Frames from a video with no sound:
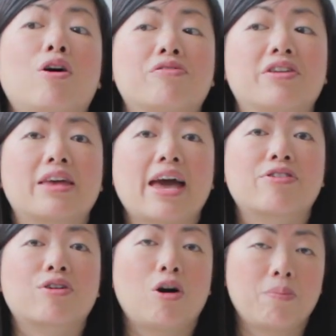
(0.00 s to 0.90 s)
often
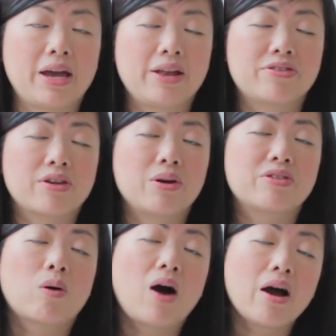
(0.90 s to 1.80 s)
gets copied, so
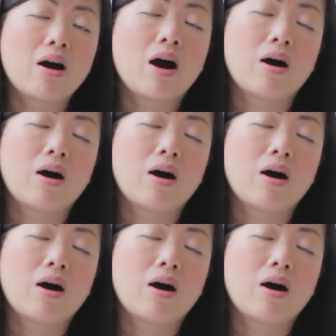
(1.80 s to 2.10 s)
it's quite